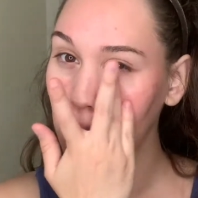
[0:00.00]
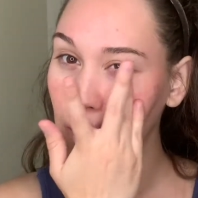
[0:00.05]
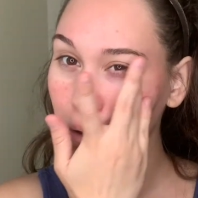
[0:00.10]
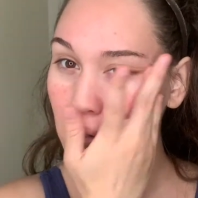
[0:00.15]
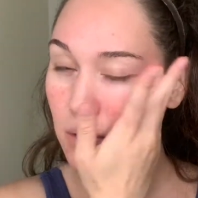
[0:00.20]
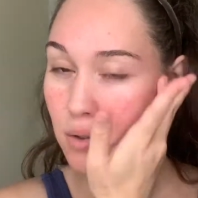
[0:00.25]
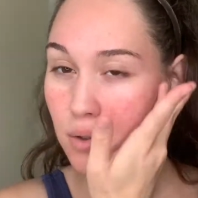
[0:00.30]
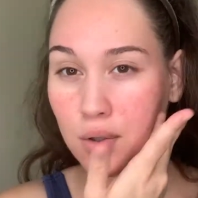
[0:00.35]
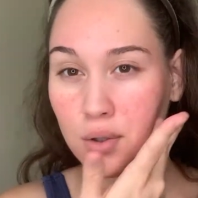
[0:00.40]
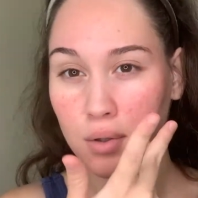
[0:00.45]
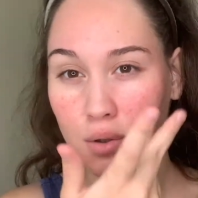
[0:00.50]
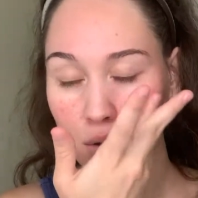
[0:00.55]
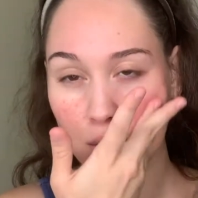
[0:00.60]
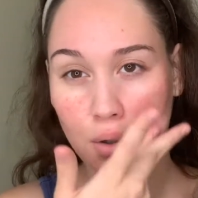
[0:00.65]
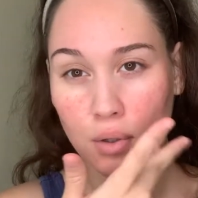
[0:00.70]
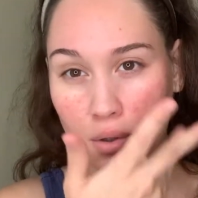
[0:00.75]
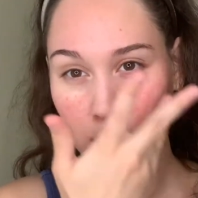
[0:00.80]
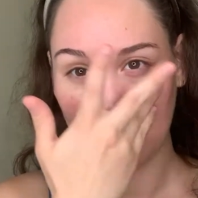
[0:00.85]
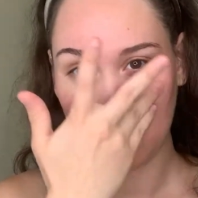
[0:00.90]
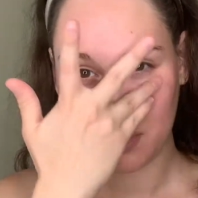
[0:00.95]
And
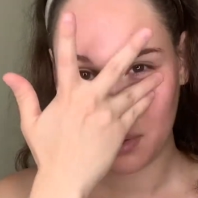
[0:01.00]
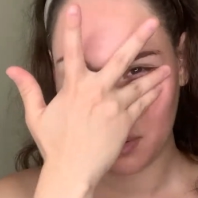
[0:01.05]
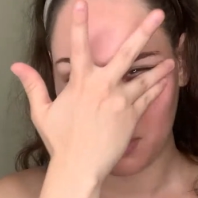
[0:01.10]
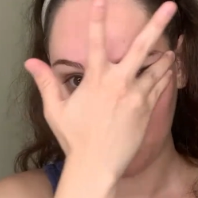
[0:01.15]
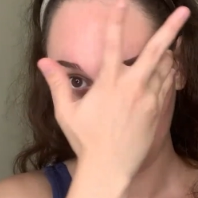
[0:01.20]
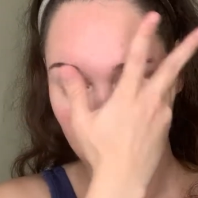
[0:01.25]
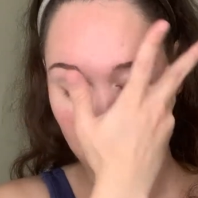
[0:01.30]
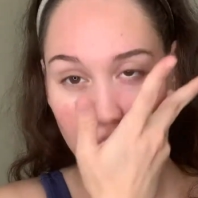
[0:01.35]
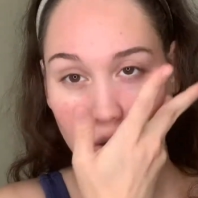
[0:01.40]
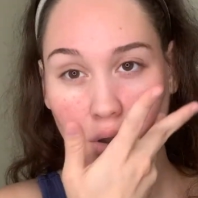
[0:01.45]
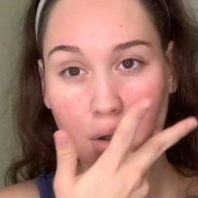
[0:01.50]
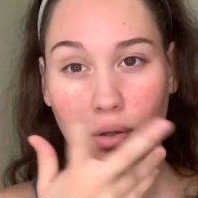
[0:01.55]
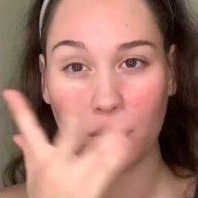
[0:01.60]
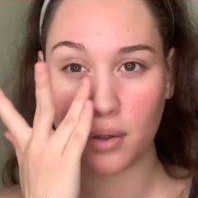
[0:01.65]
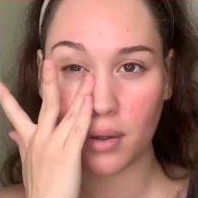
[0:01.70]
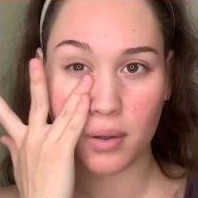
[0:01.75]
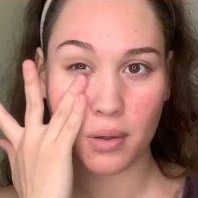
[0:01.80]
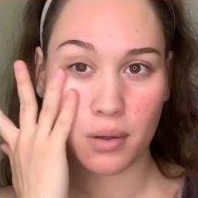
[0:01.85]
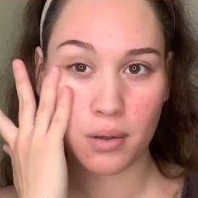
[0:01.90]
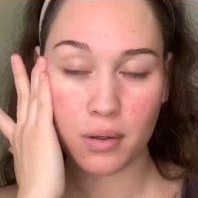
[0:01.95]
also, this
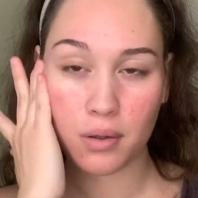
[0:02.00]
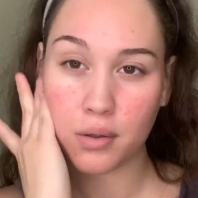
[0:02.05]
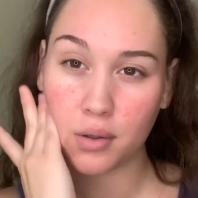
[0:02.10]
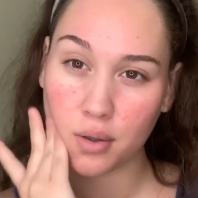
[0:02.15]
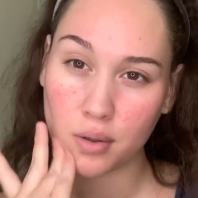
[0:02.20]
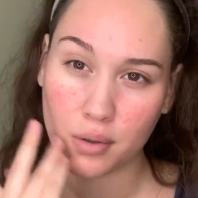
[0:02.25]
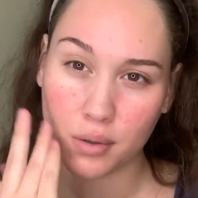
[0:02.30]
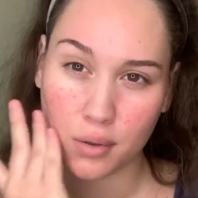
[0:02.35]
primer also